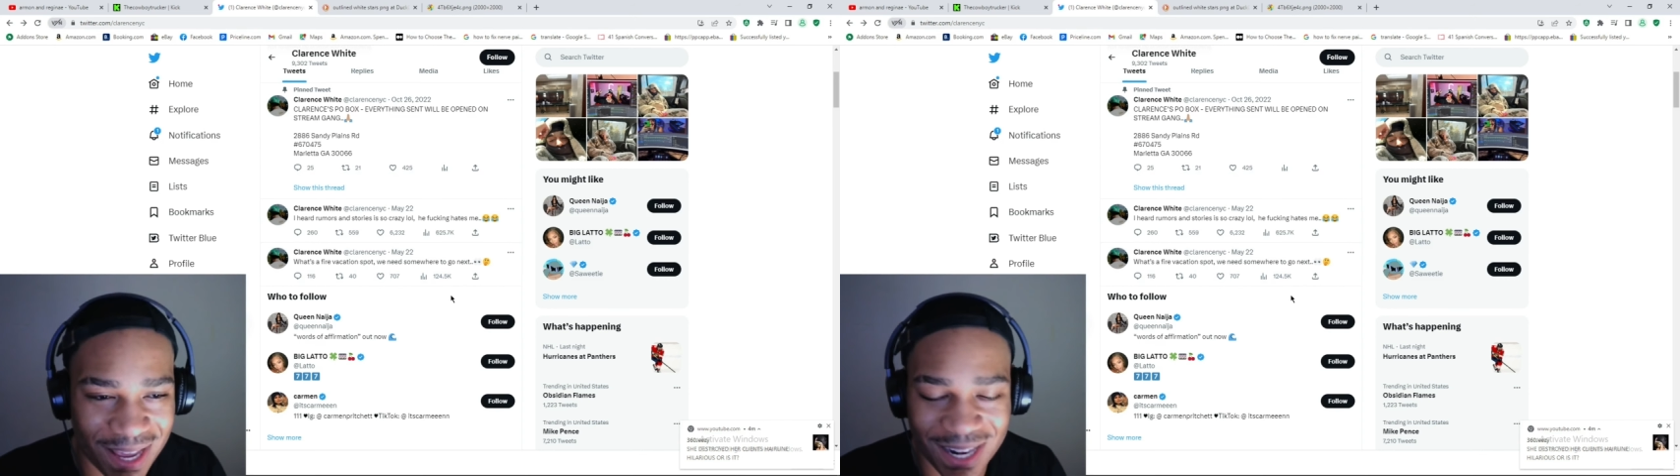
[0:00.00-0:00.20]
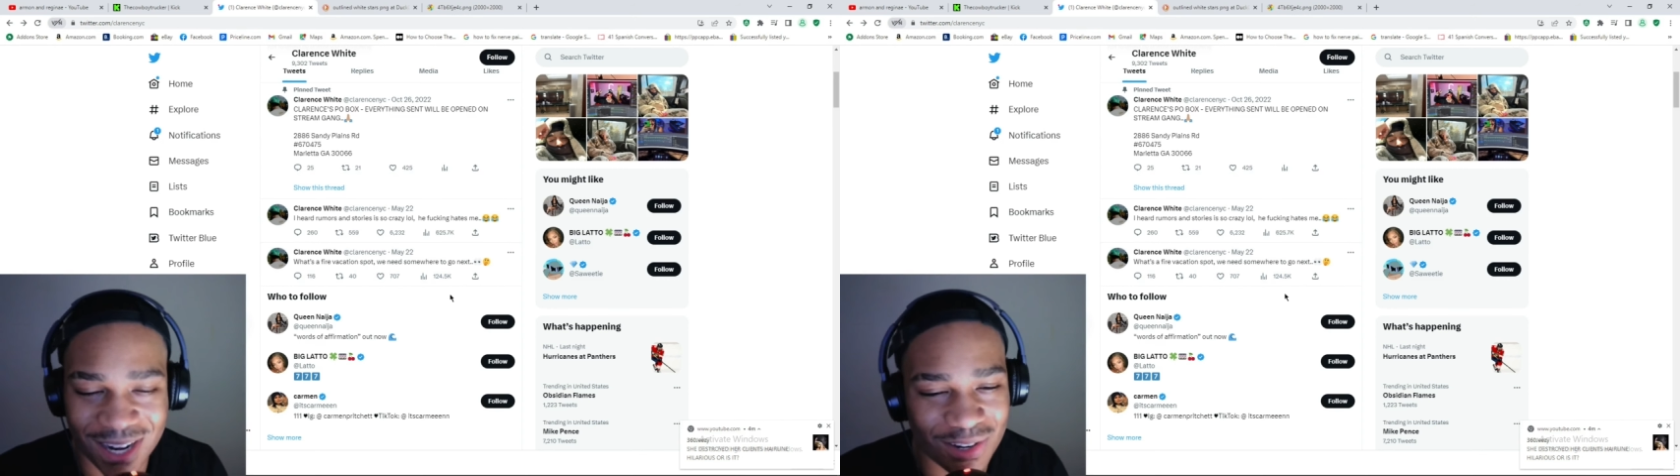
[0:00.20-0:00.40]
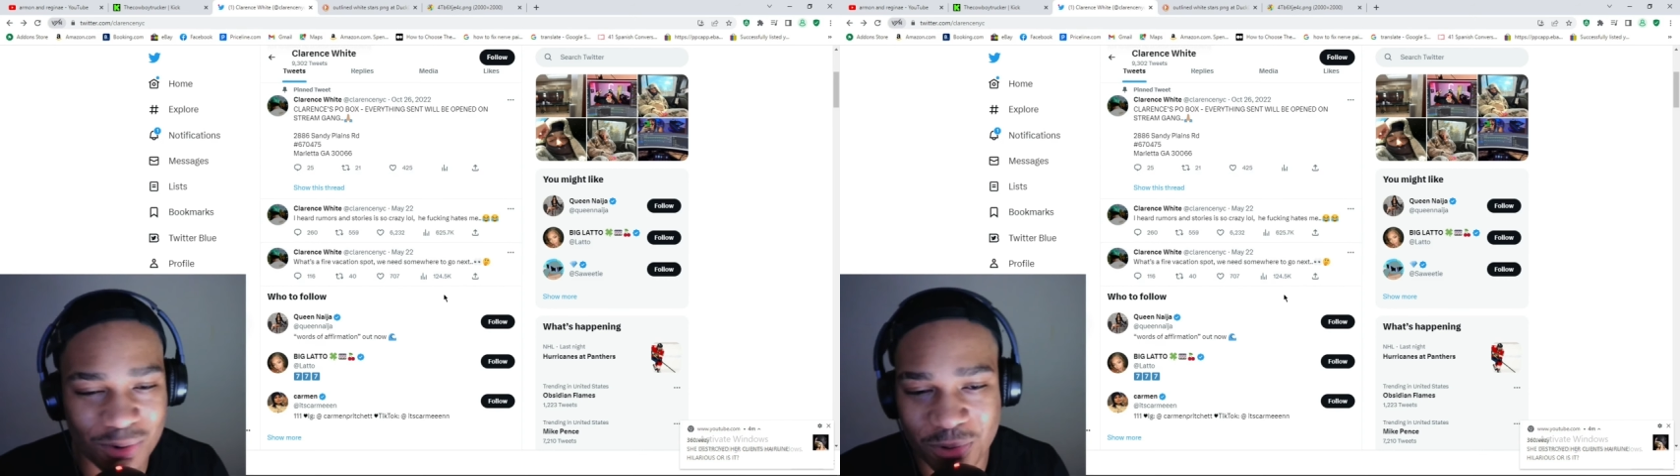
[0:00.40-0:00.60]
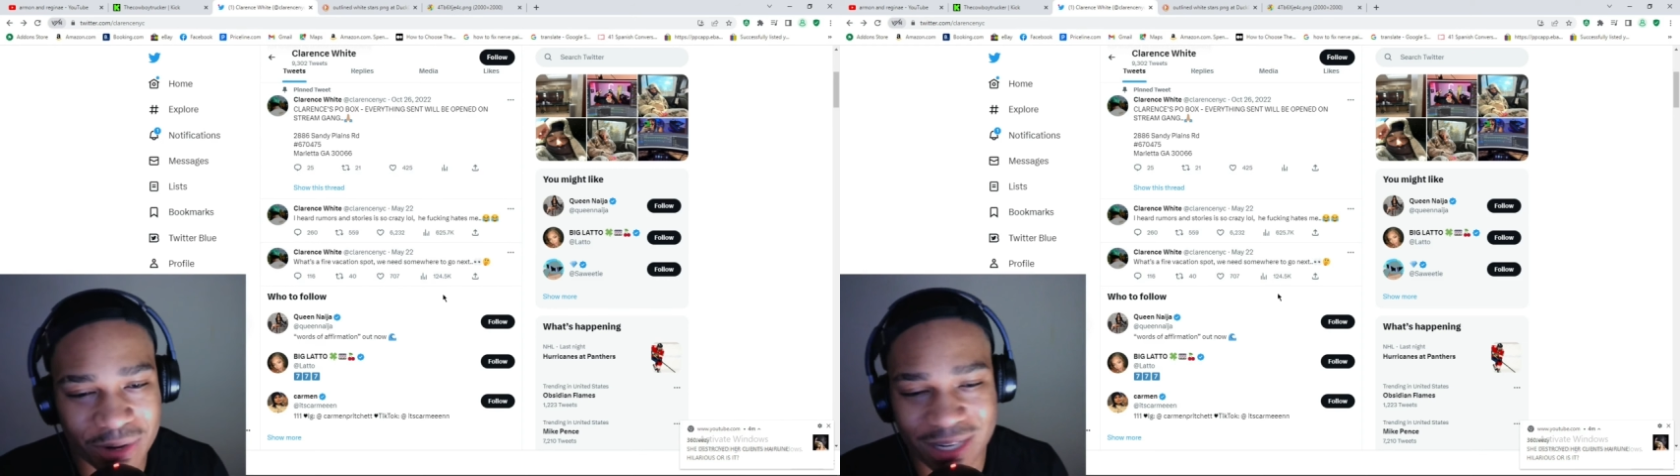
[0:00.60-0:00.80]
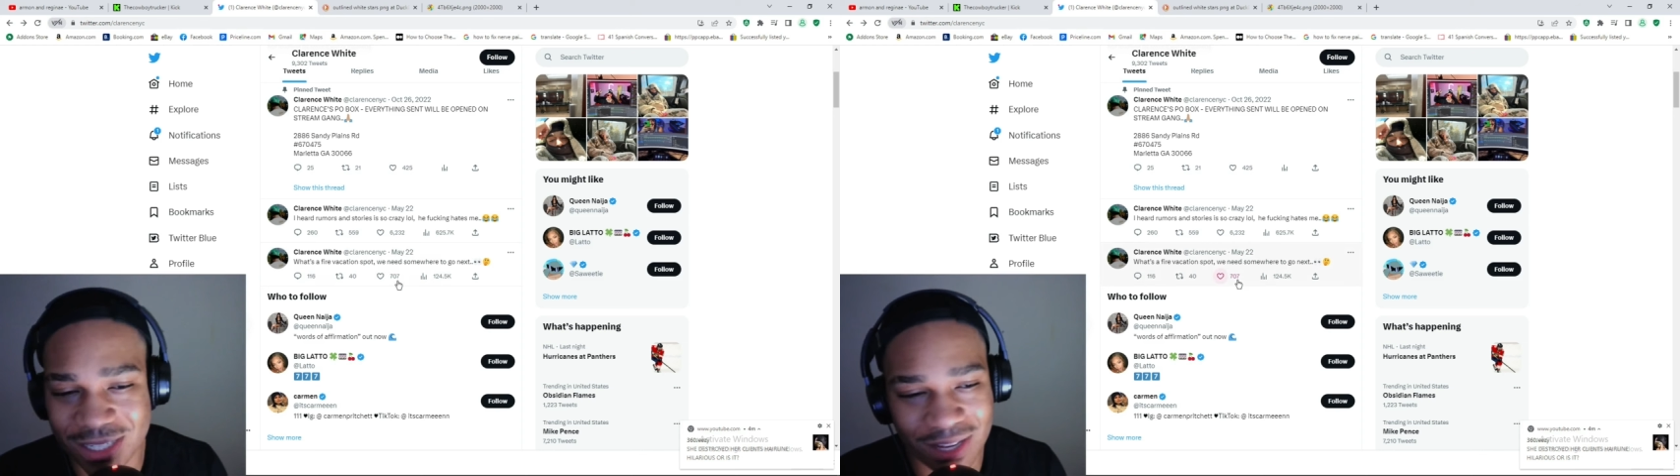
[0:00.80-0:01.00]
and I know
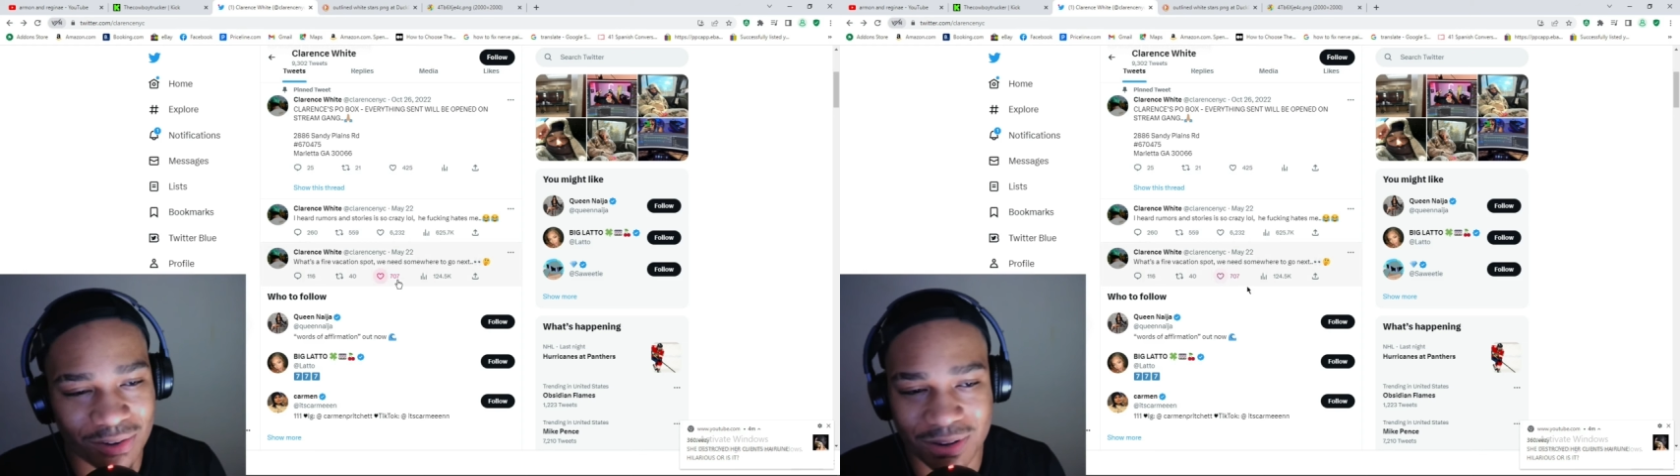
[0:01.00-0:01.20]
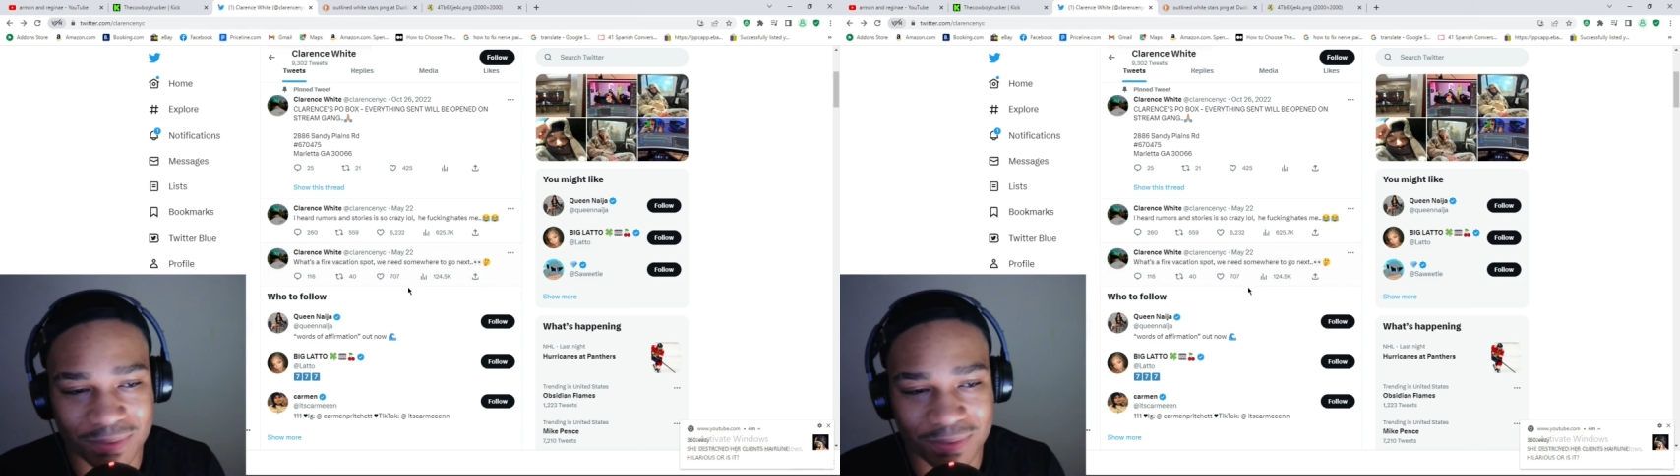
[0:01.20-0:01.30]
Queen is not gonna come.